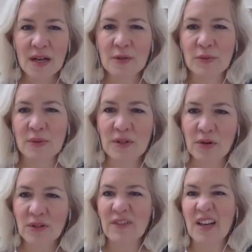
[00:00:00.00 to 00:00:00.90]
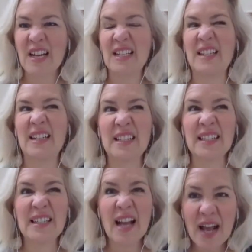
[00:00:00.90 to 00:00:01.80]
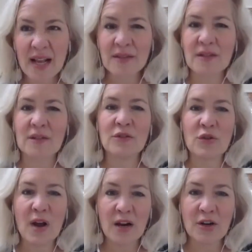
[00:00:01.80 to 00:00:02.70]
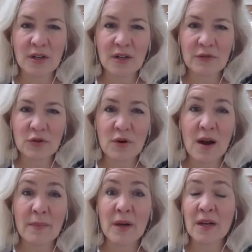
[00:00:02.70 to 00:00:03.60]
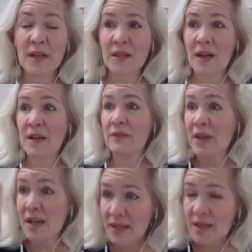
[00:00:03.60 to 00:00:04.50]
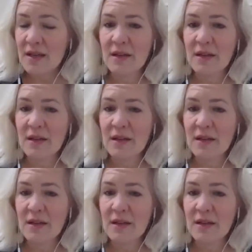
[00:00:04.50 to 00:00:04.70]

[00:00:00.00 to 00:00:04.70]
as a result of that intense contraction of trauma and kind of like